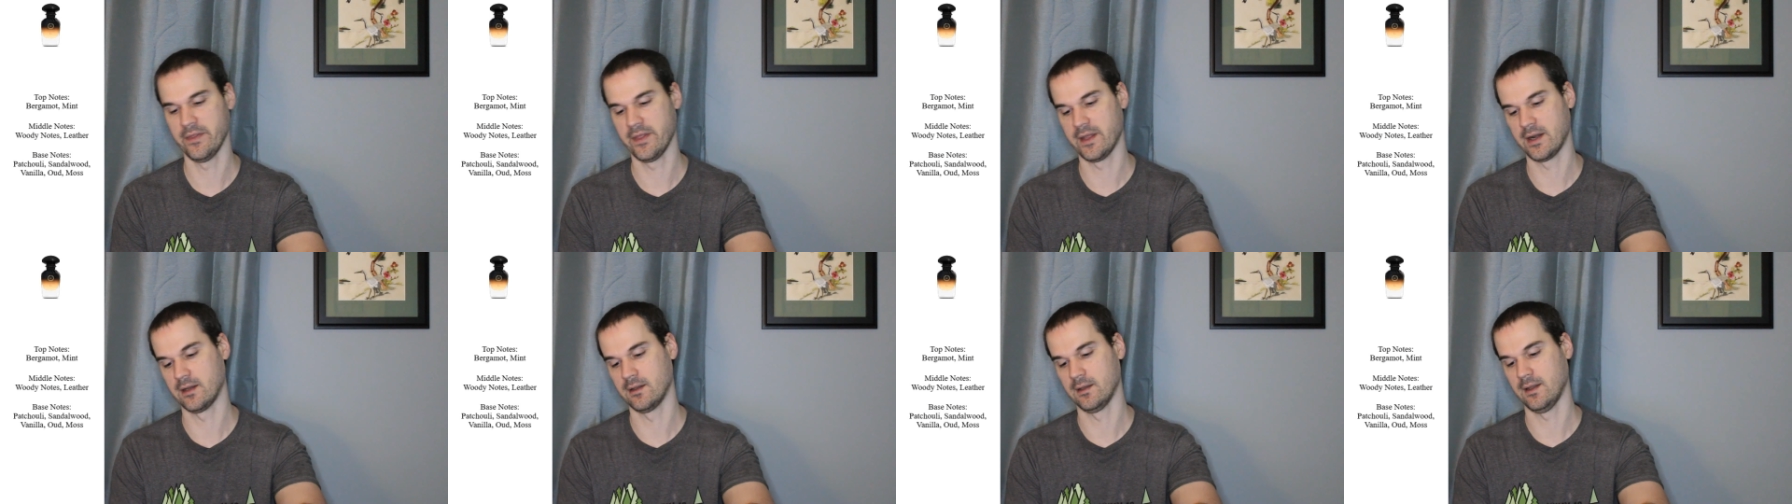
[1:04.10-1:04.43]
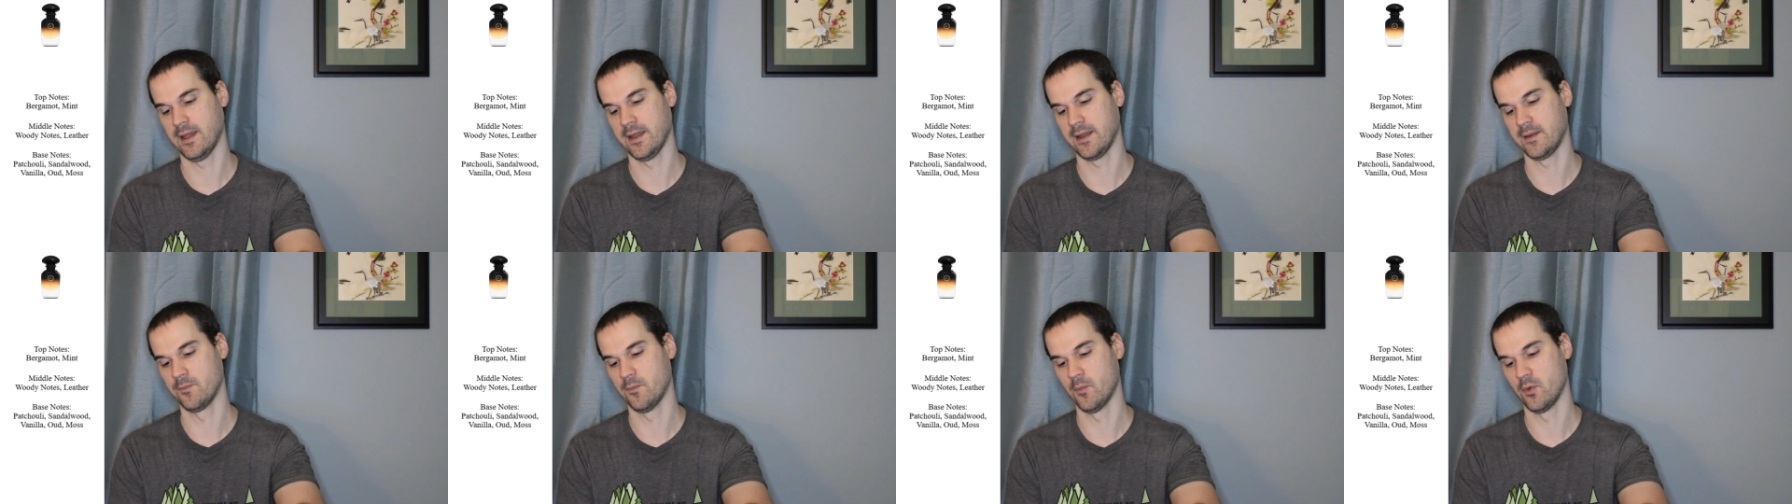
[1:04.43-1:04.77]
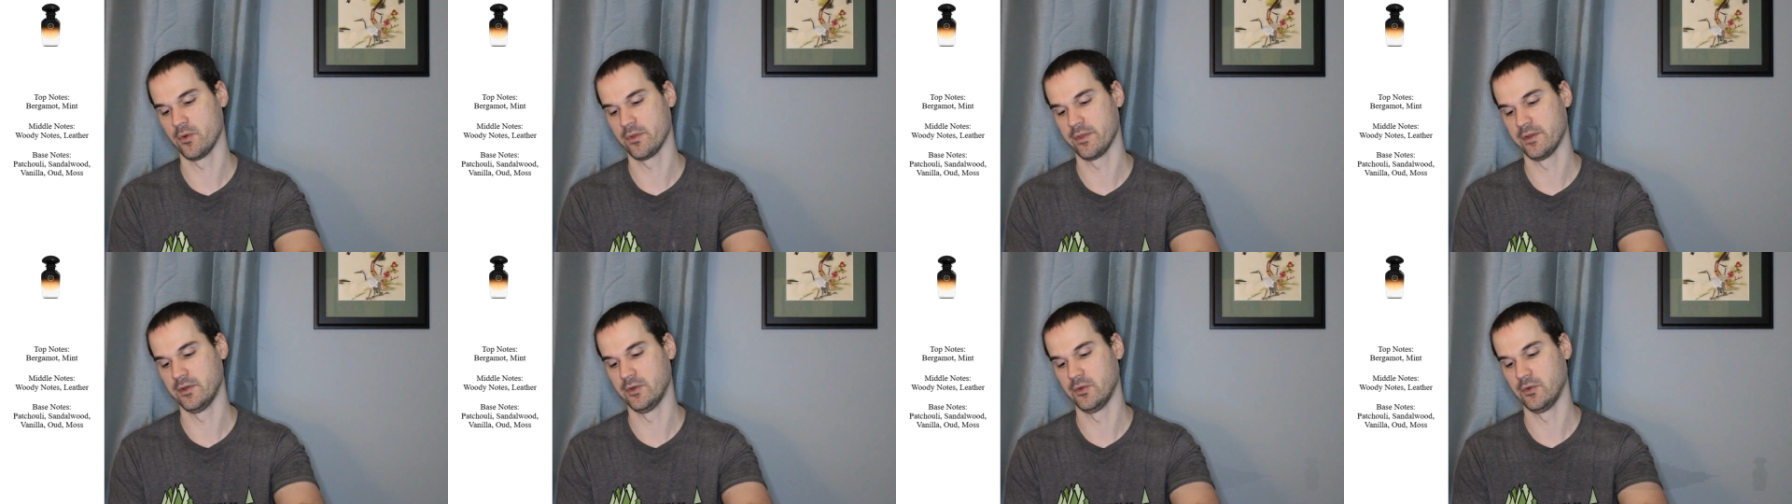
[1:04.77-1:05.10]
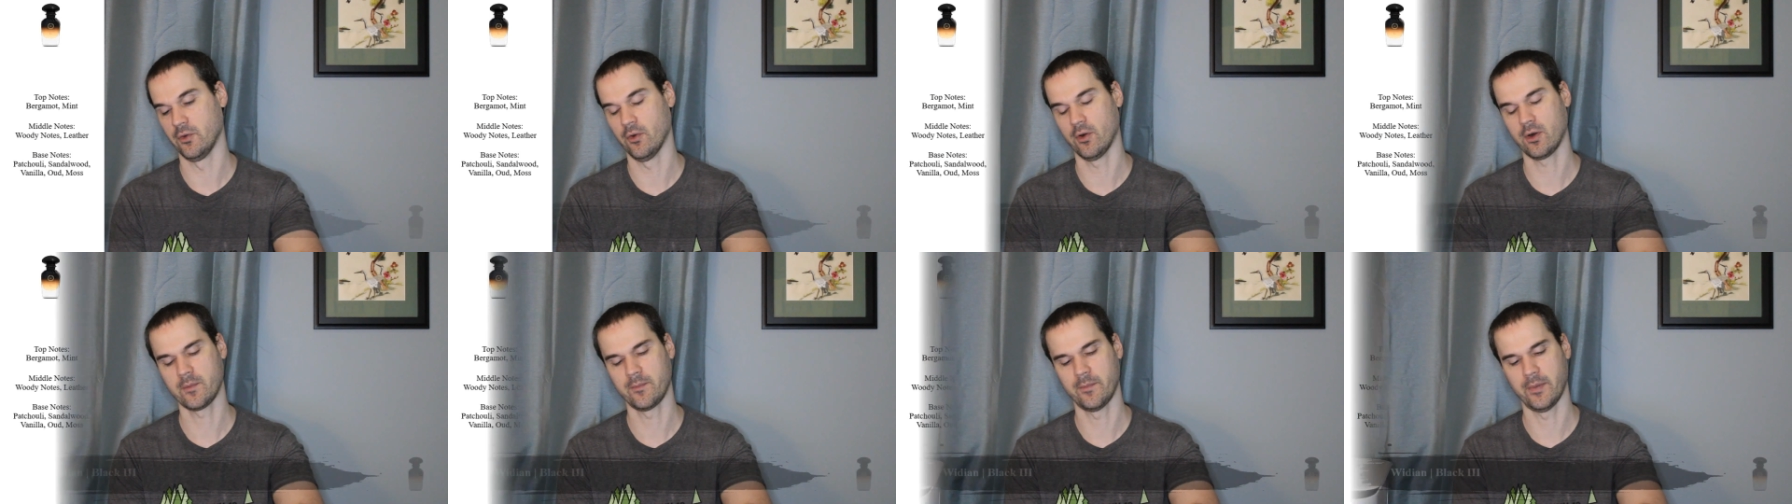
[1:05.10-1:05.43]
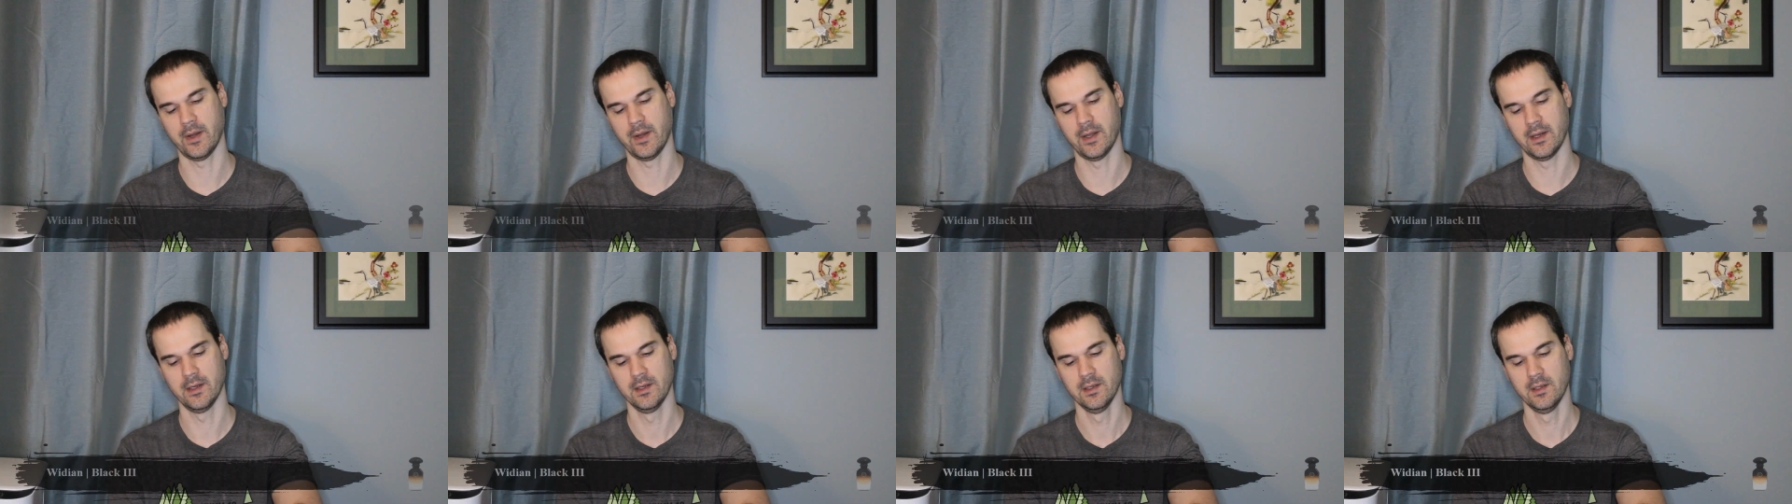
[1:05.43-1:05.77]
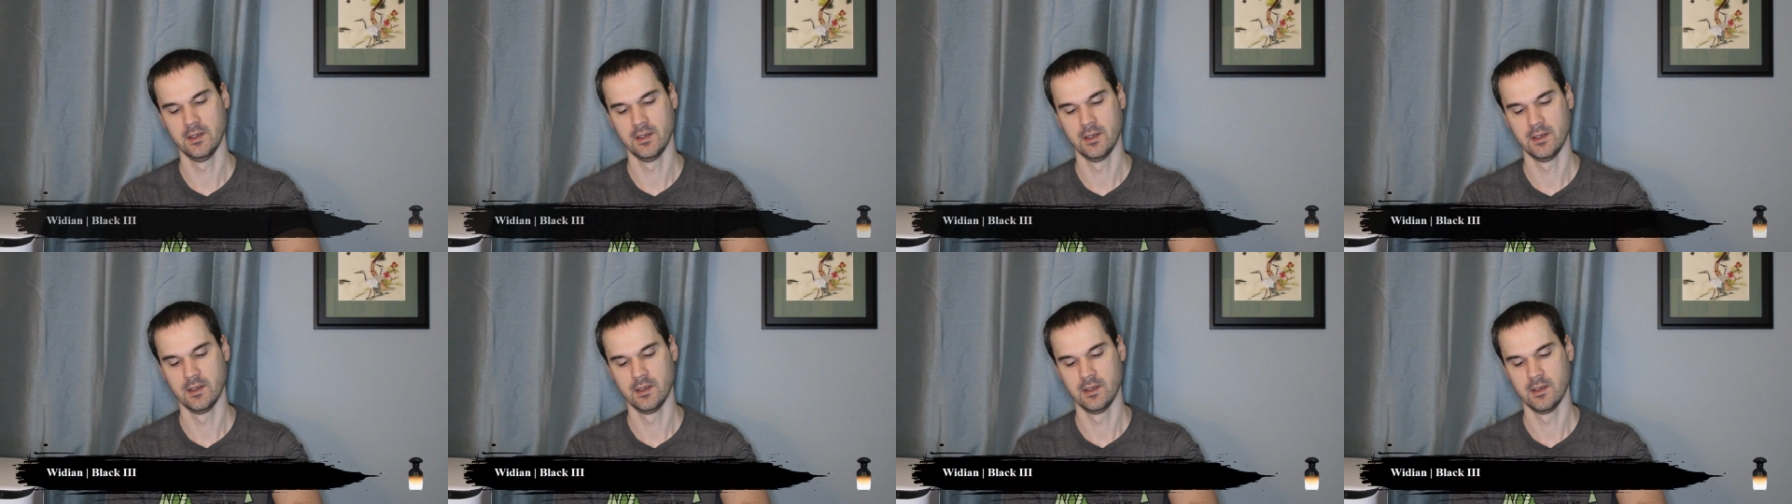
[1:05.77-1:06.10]
that I'll like more than New York, but
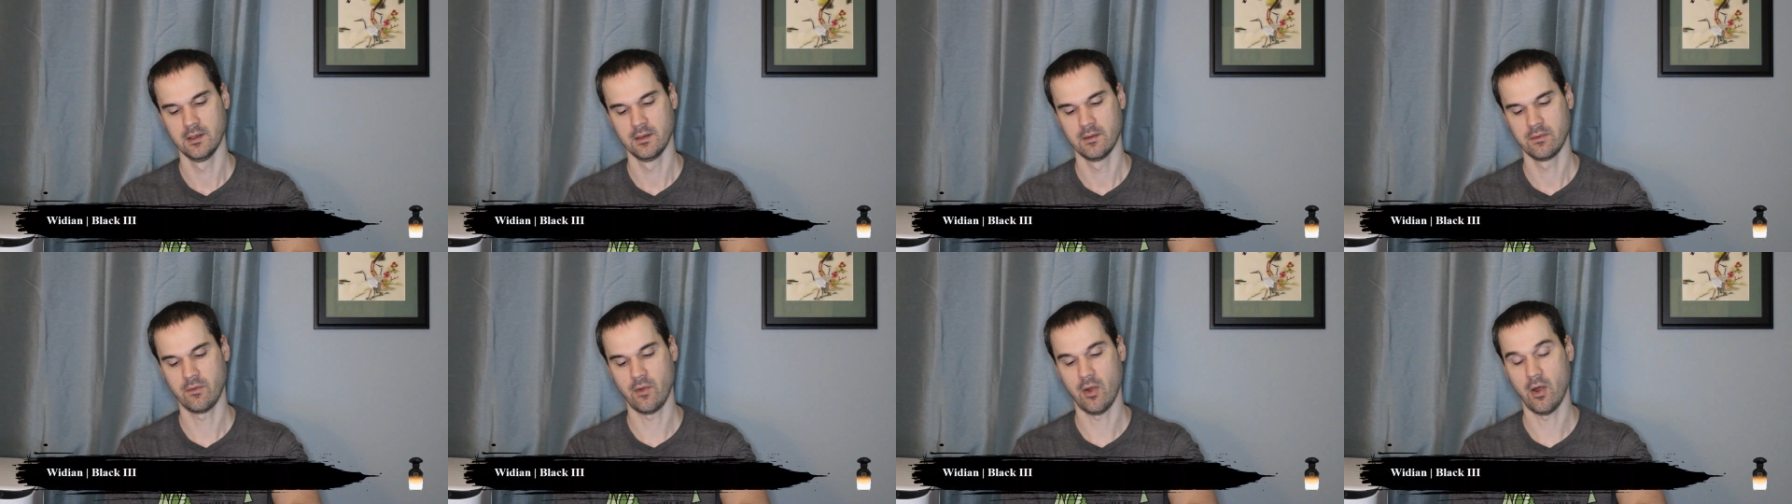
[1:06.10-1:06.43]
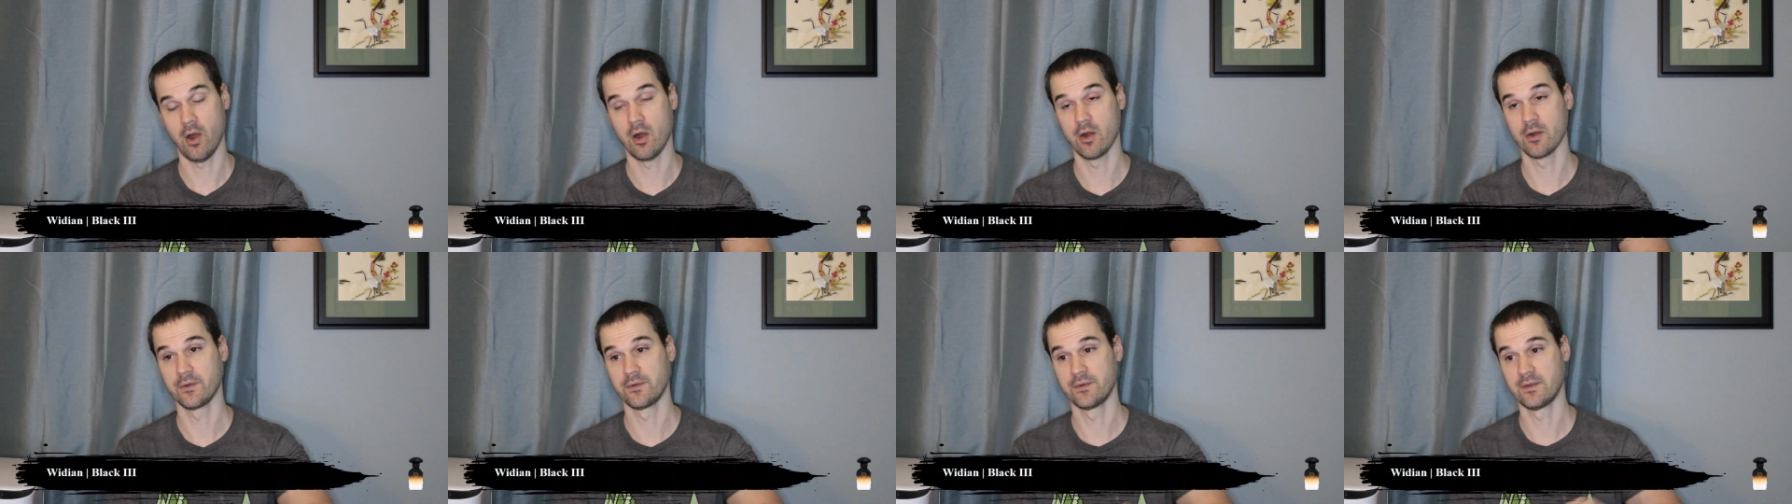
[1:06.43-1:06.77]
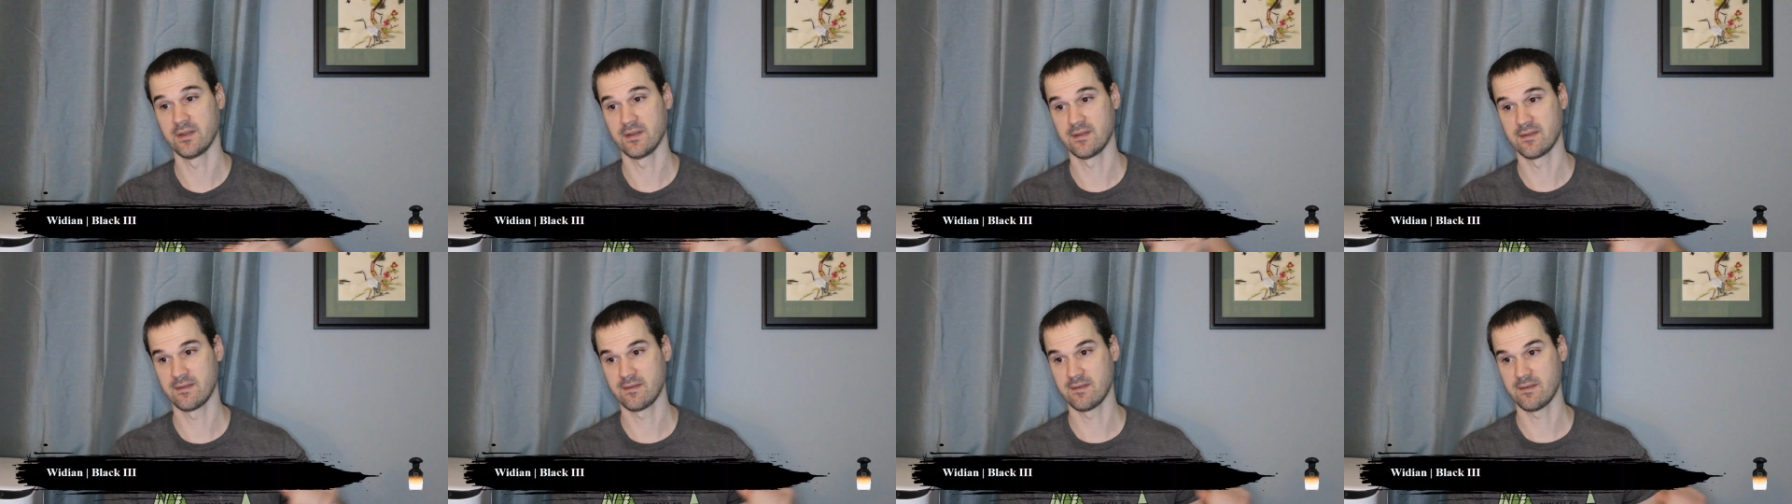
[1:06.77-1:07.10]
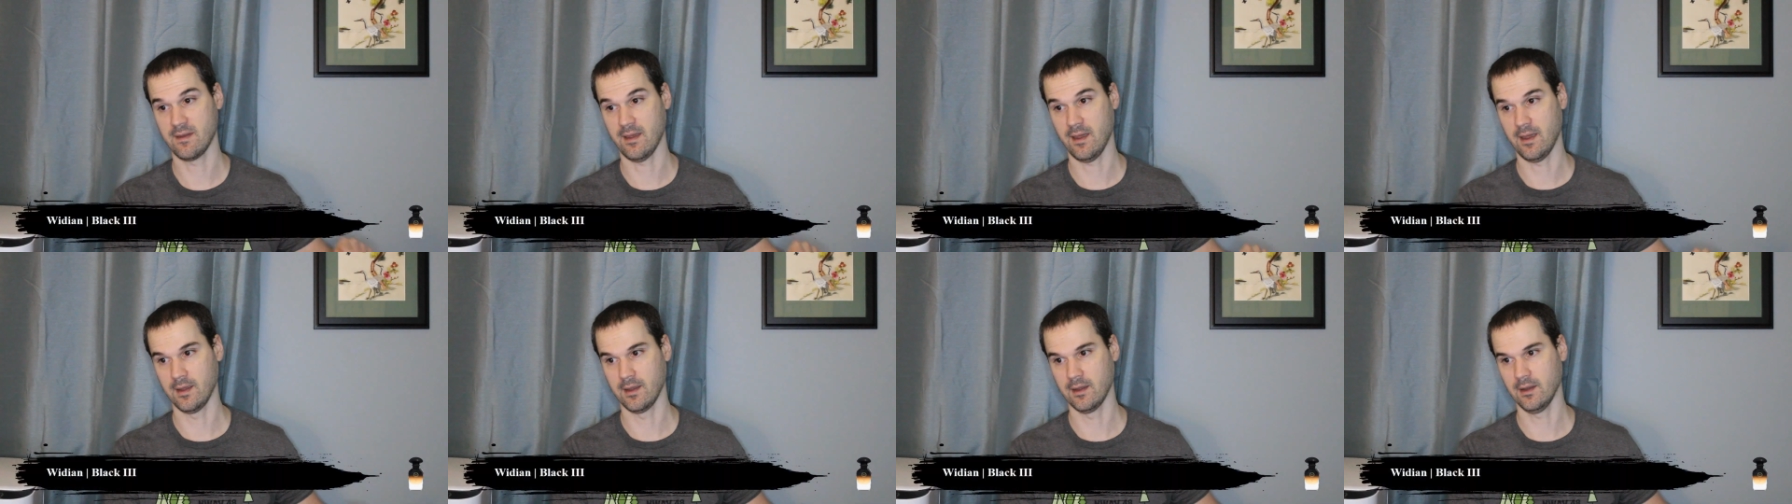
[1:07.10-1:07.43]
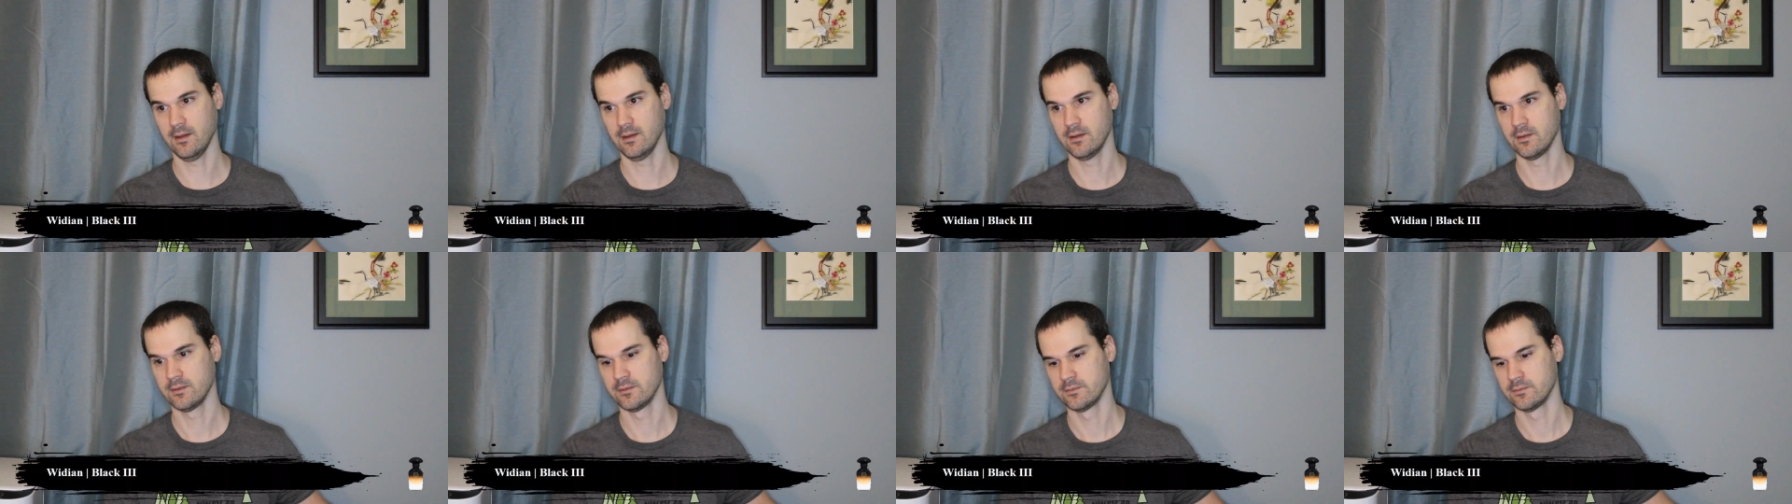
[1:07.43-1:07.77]
it's hard to say.